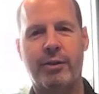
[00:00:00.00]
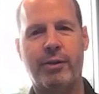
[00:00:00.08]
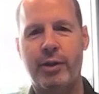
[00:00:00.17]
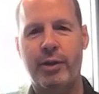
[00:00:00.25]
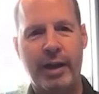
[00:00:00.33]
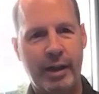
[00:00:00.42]
If
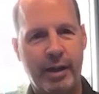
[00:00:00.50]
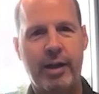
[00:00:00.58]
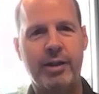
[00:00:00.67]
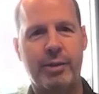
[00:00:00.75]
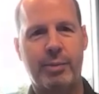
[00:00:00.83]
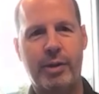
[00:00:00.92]
you're at a
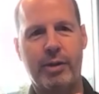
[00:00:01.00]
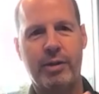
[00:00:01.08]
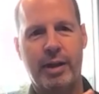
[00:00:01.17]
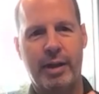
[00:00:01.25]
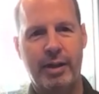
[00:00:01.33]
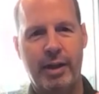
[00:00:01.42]

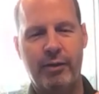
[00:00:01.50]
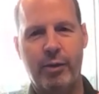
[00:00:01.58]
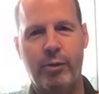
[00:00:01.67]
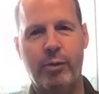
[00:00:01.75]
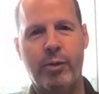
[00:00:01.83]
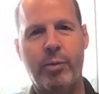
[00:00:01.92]
hospital and you have to
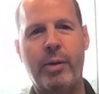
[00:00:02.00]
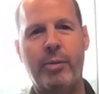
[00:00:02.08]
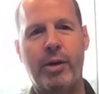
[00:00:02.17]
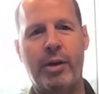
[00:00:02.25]
remember